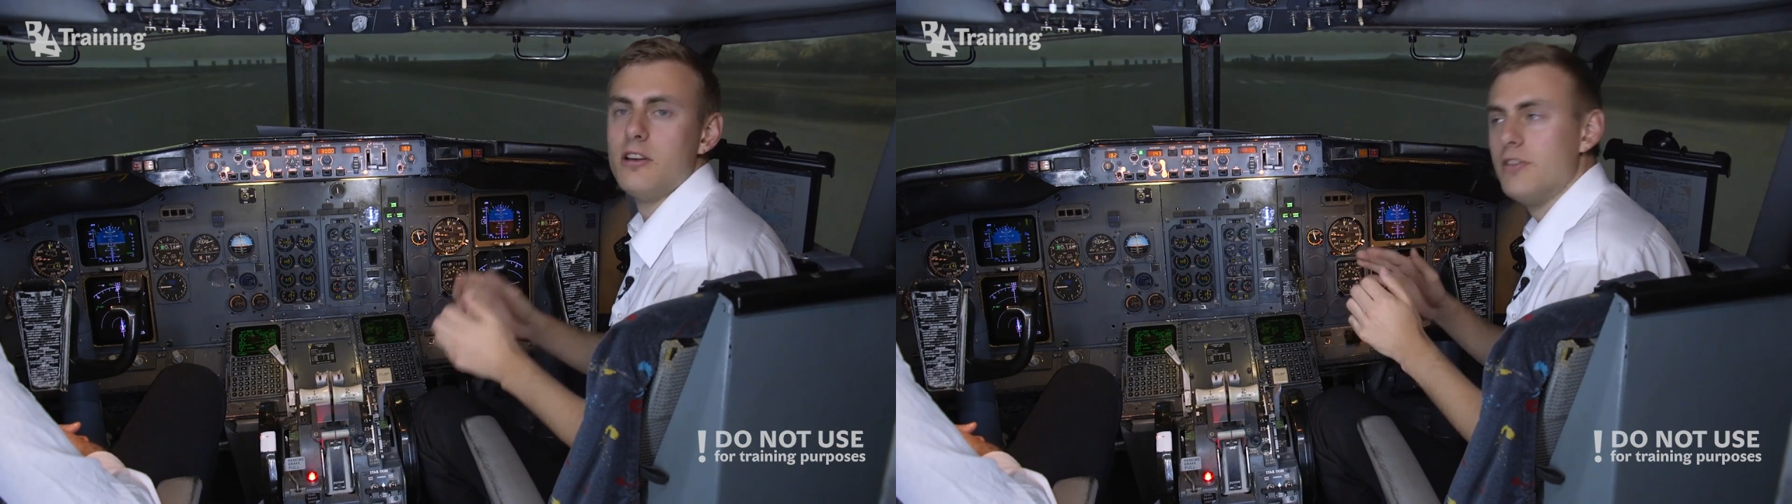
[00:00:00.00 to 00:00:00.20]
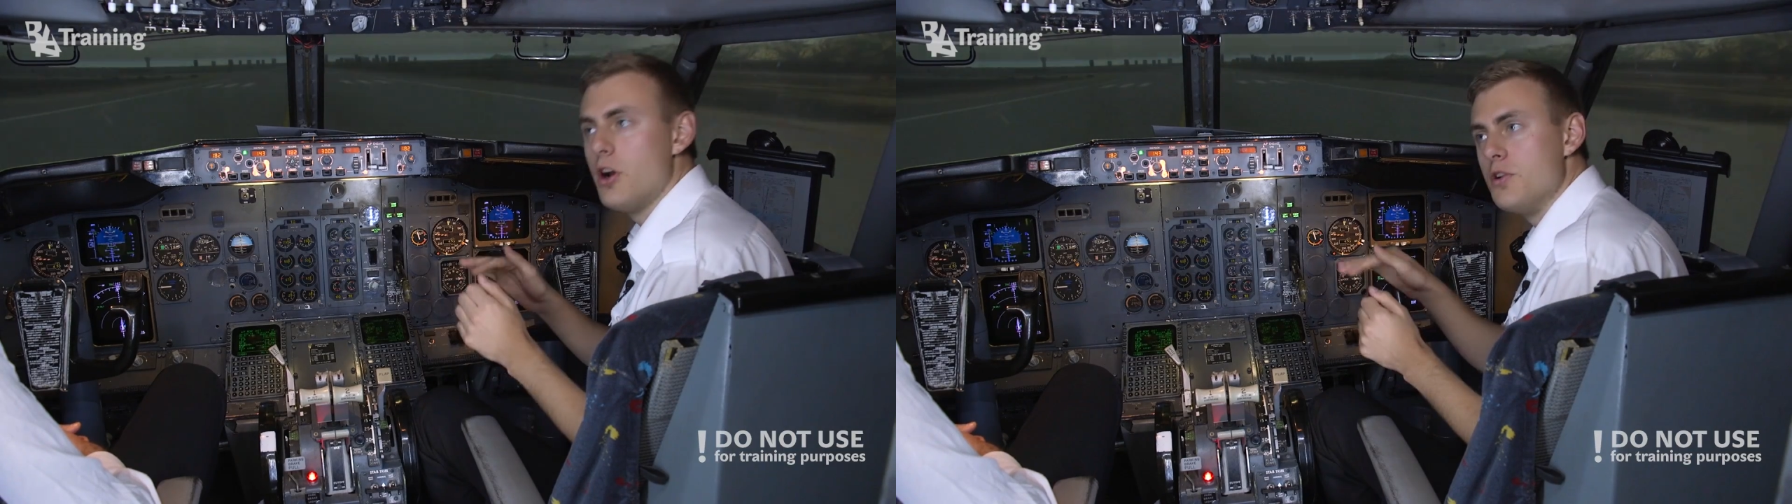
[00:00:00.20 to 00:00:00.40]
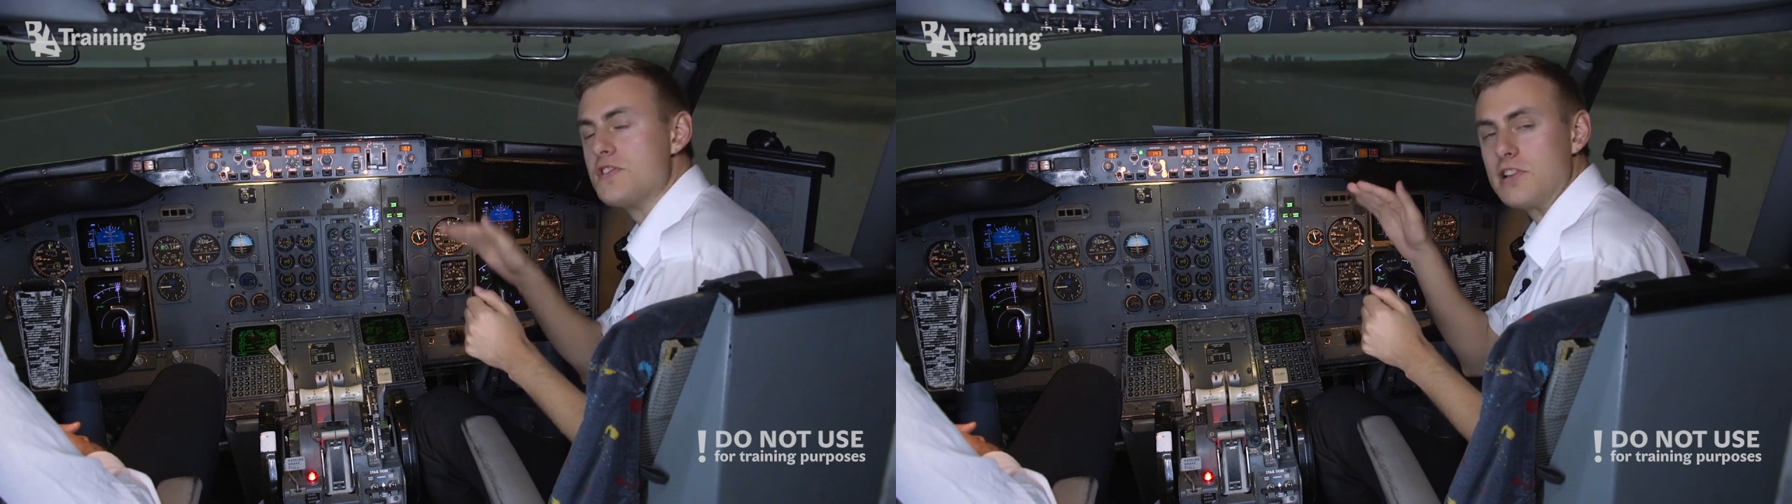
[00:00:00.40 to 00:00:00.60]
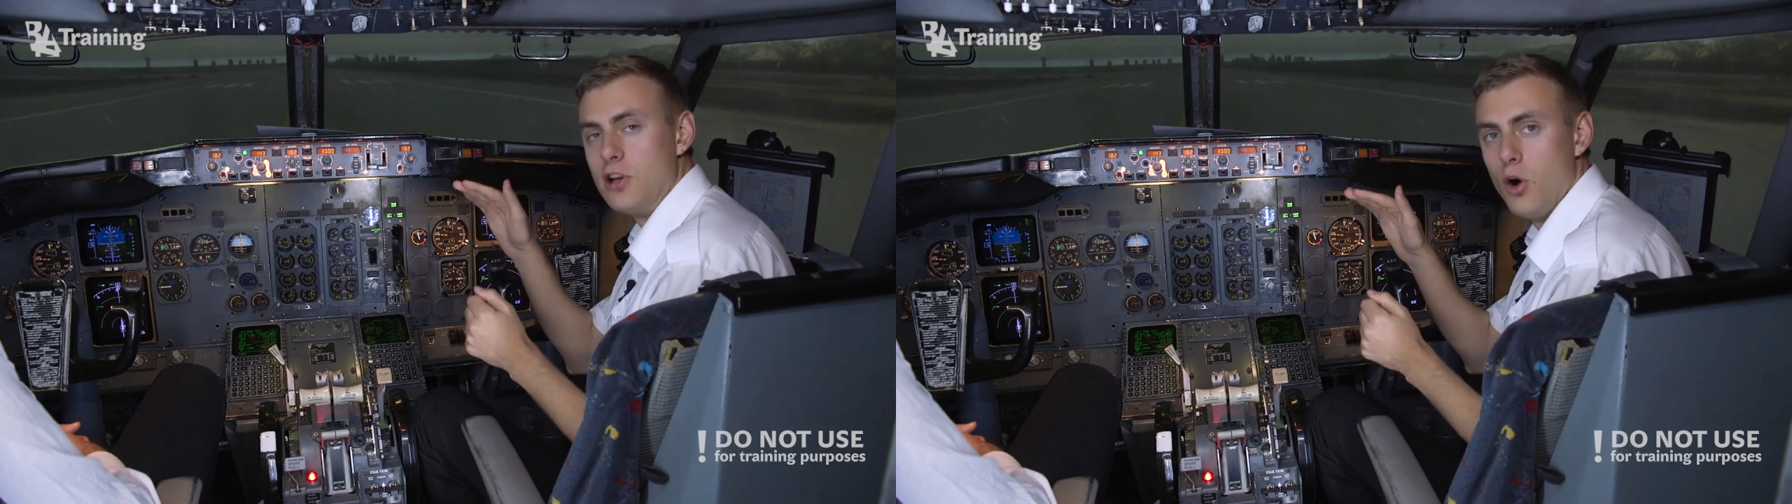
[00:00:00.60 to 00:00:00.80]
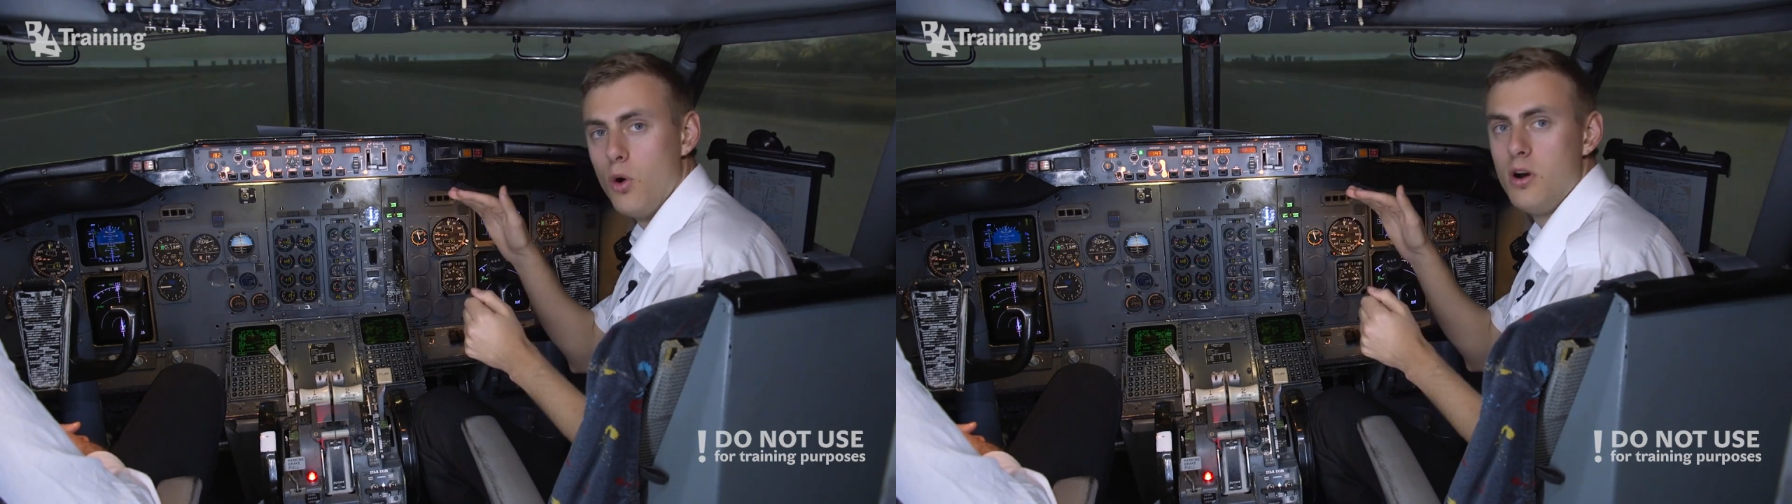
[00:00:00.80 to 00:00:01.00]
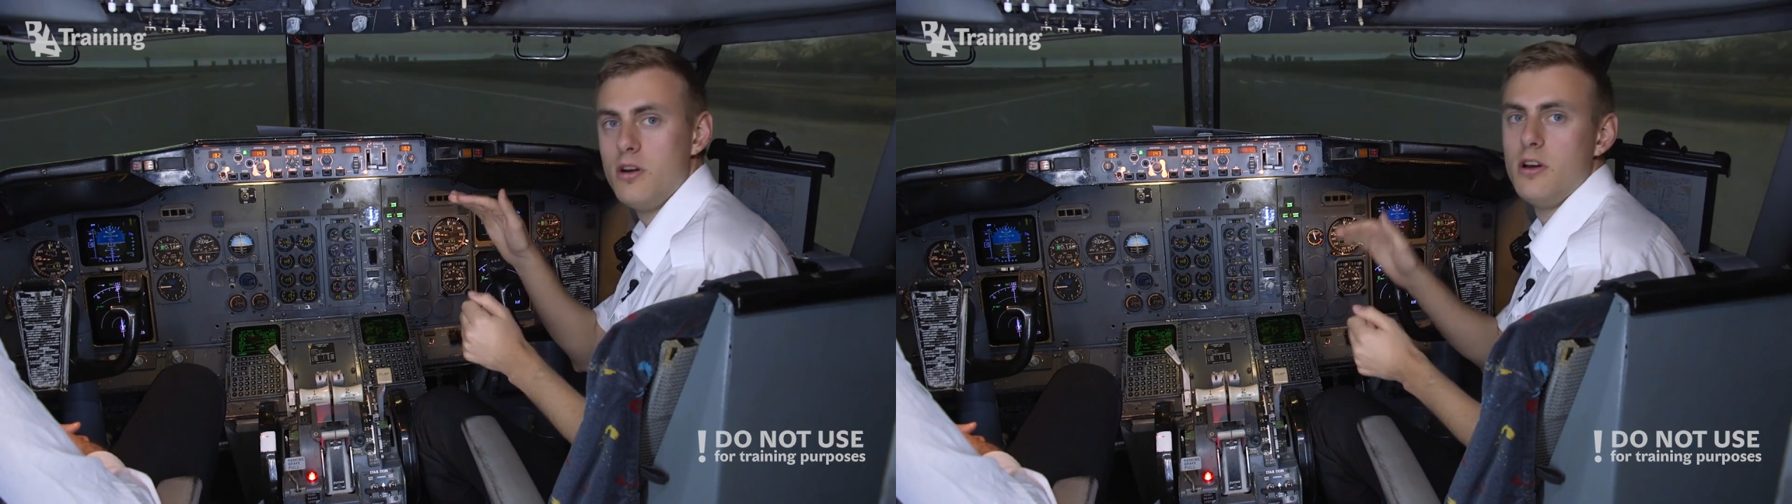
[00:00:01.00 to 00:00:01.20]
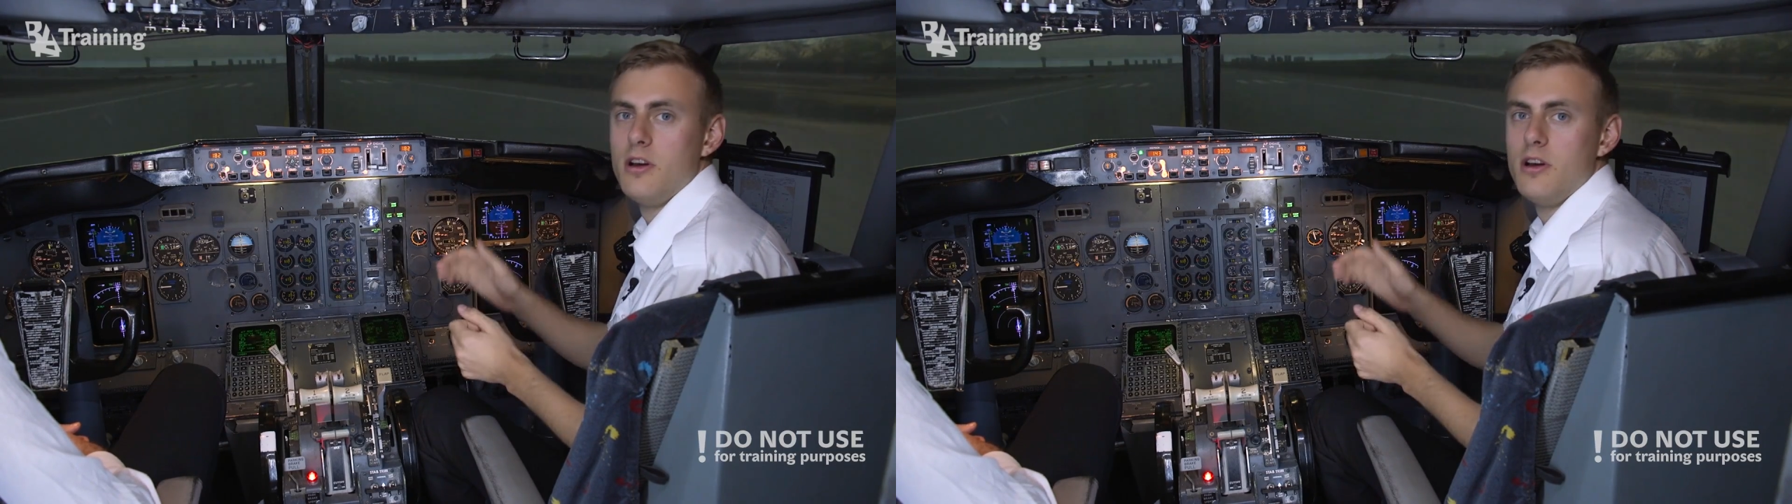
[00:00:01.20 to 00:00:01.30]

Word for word: very slow.